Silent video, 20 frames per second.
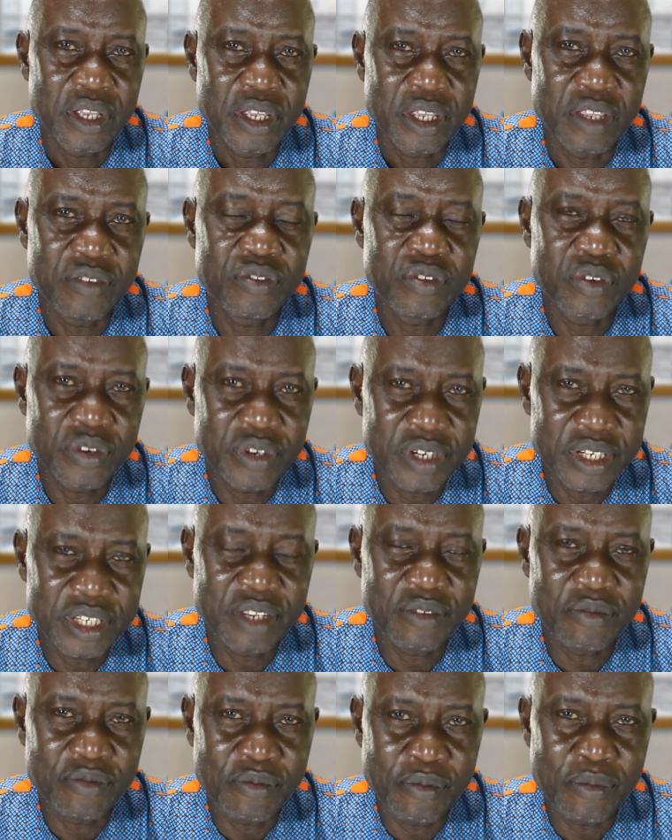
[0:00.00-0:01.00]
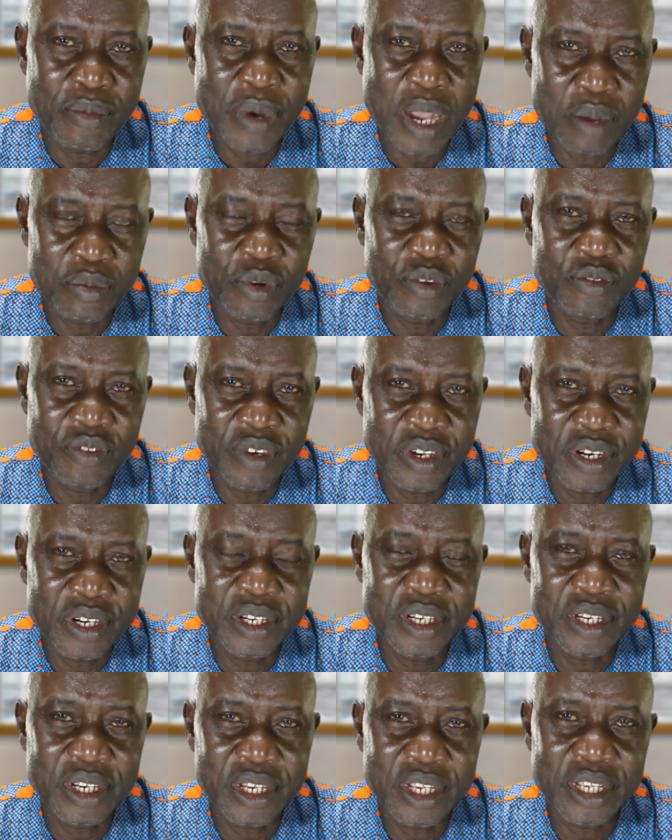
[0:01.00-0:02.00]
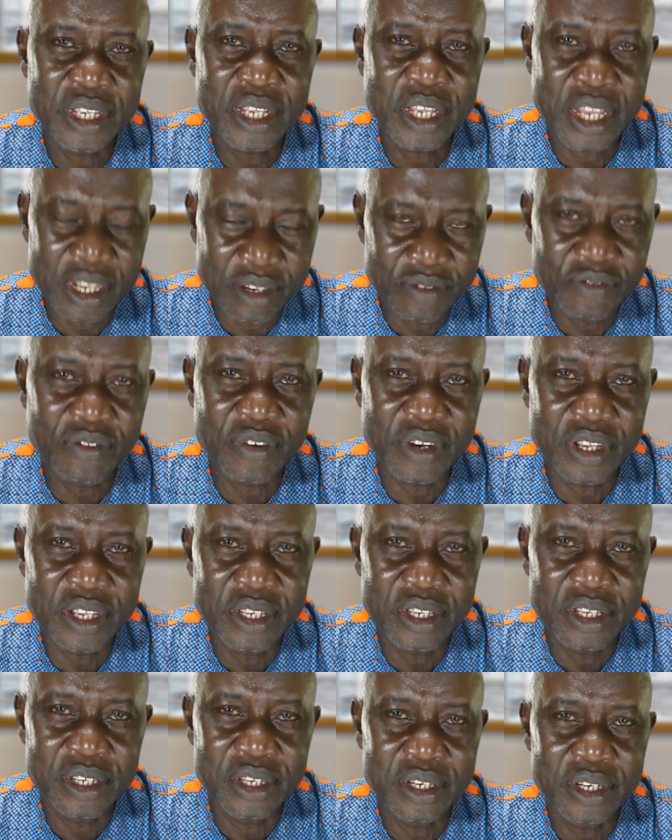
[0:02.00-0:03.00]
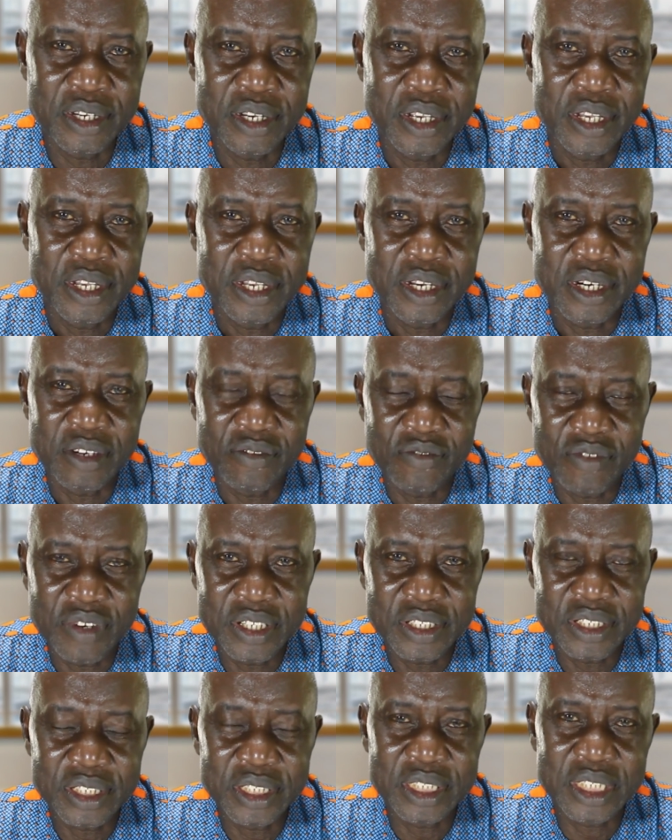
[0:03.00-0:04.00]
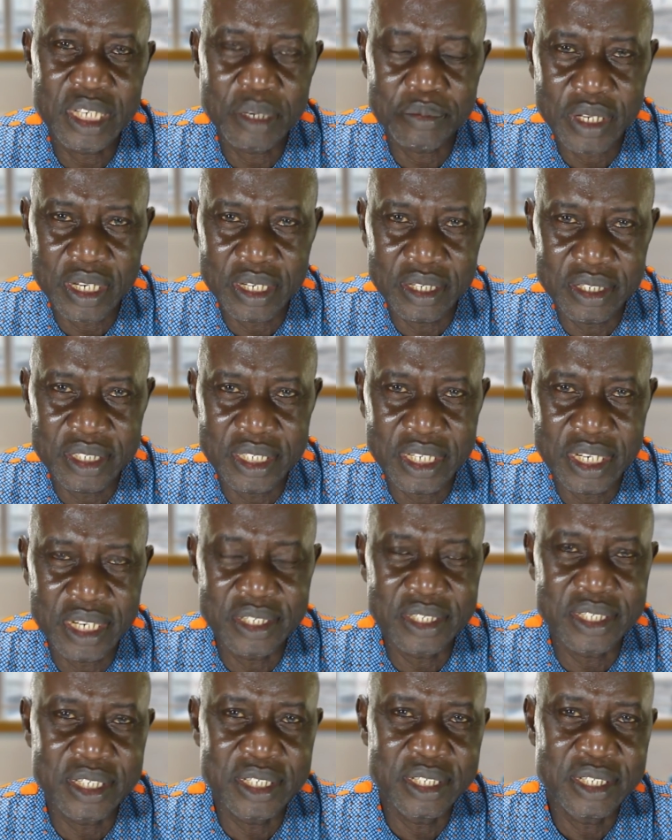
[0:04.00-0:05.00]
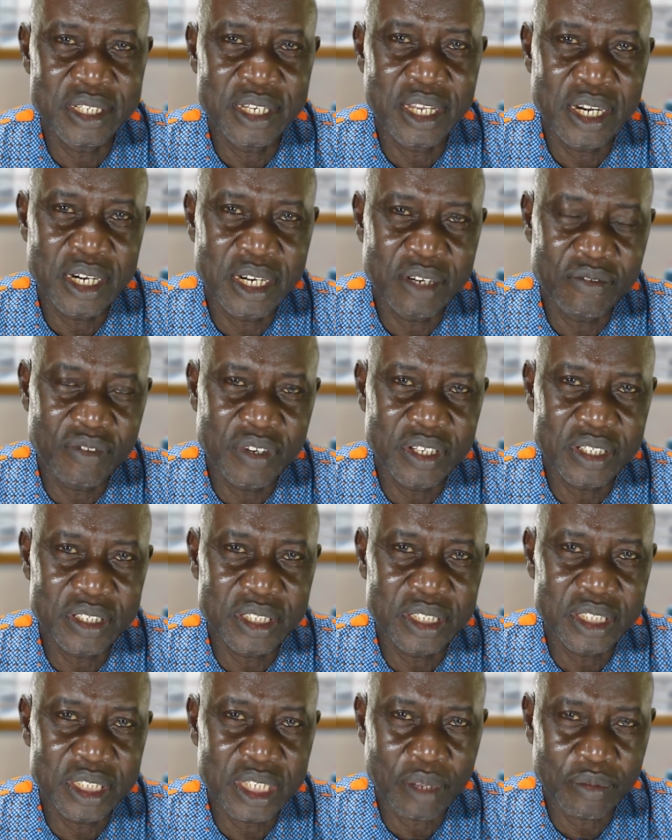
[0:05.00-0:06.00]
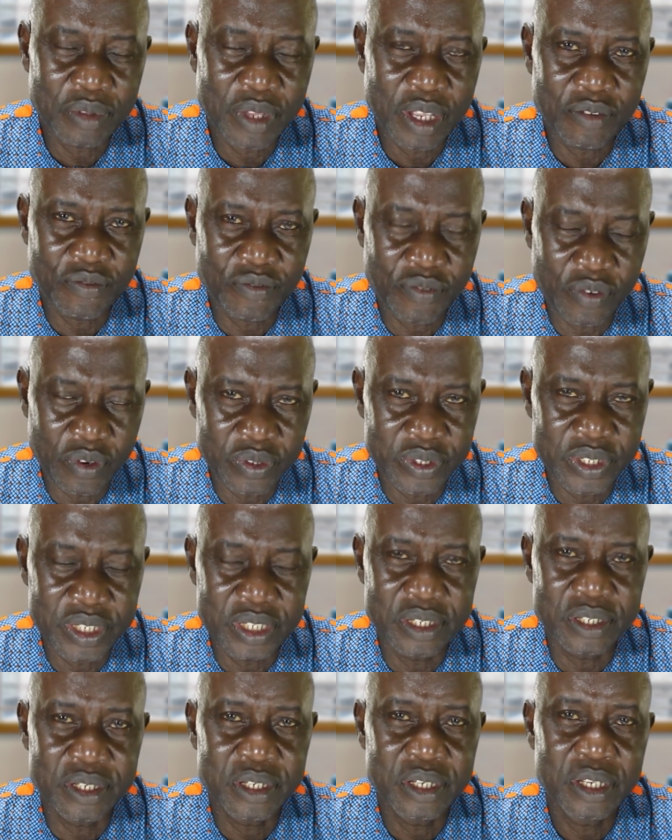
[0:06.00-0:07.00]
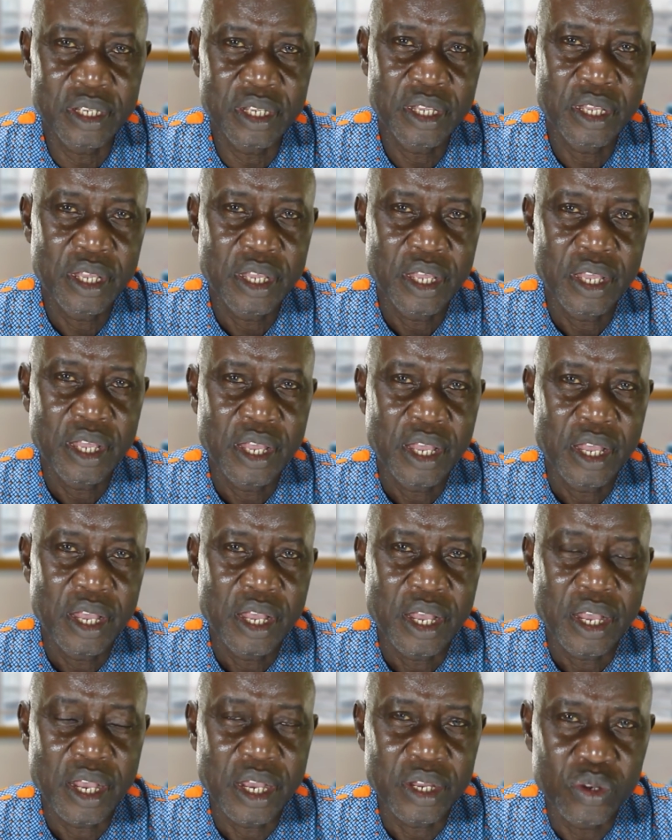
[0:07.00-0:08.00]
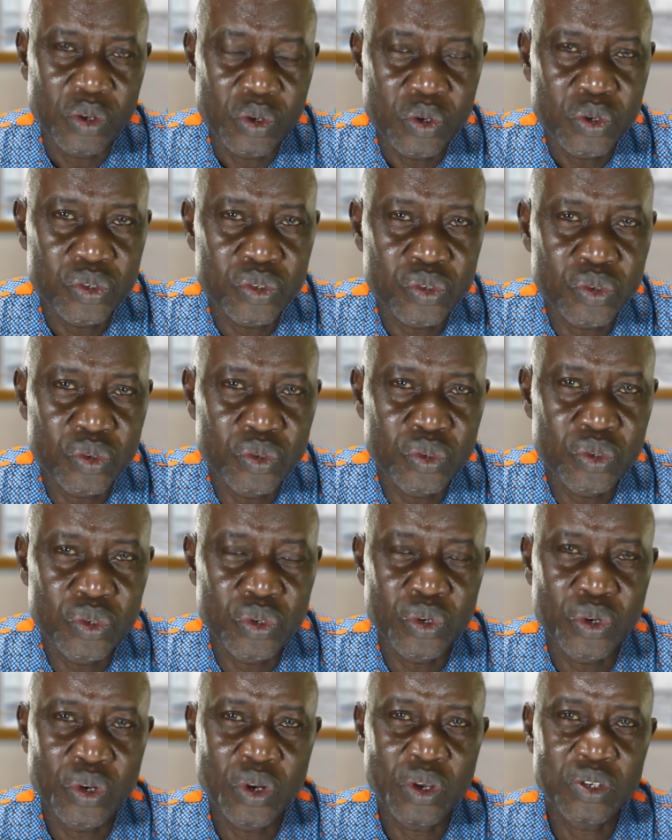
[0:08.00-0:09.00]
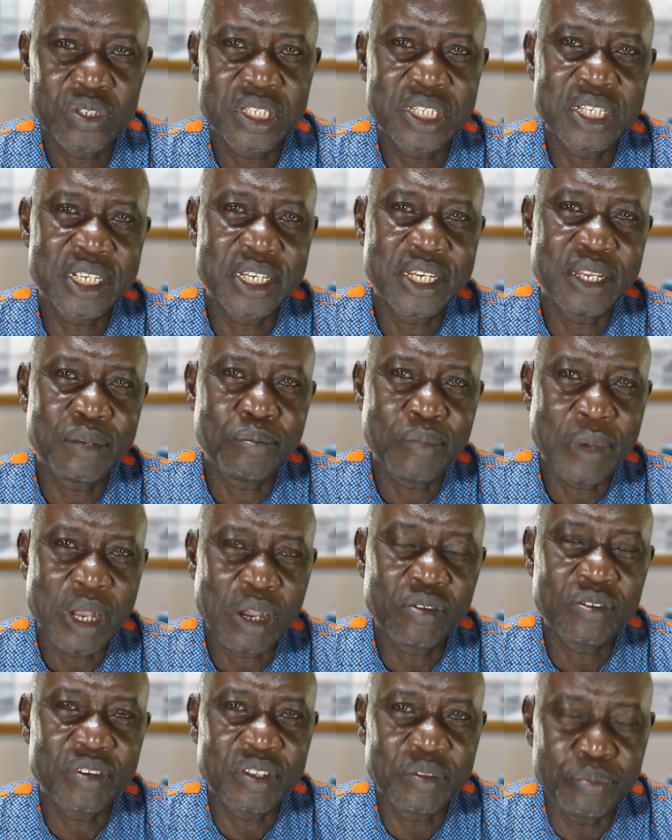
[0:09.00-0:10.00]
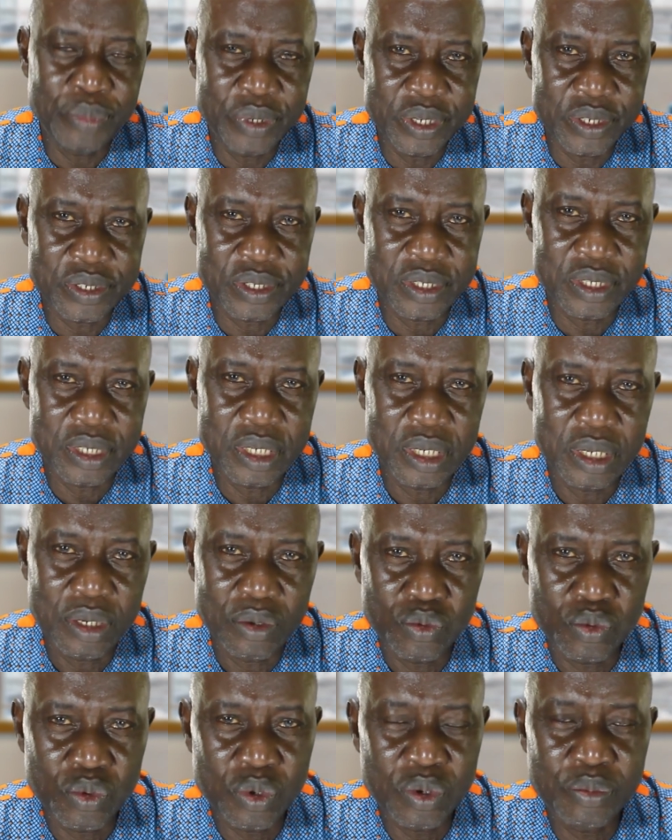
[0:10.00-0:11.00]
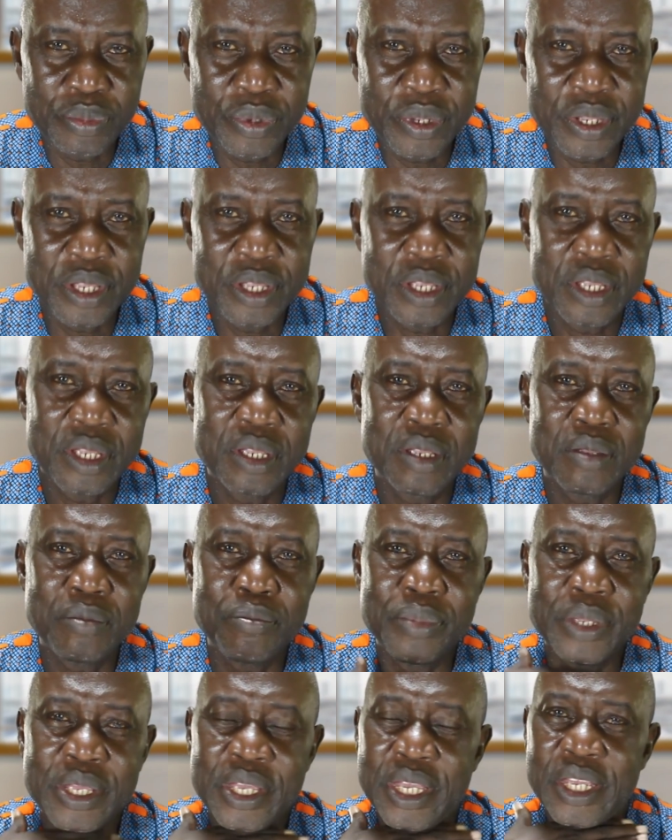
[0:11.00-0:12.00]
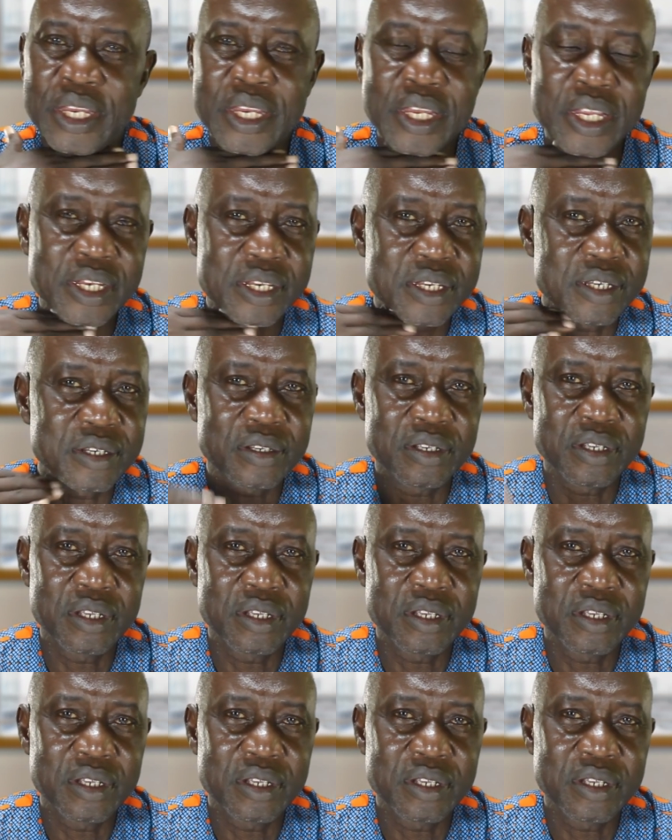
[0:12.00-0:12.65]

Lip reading: If you read the Bible very carefully, Revelation chapter 13 and Revelation chapter 14, those who do not take the mark of the beast will be beheaded.